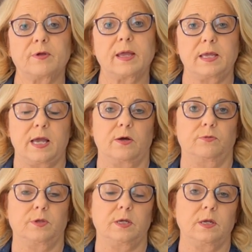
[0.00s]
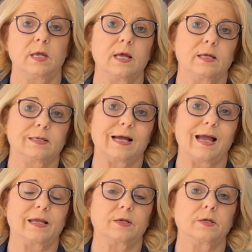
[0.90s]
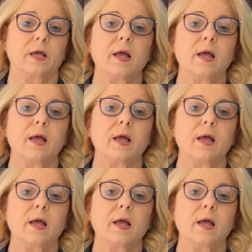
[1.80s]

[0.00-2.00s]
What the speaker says: a healthy diet.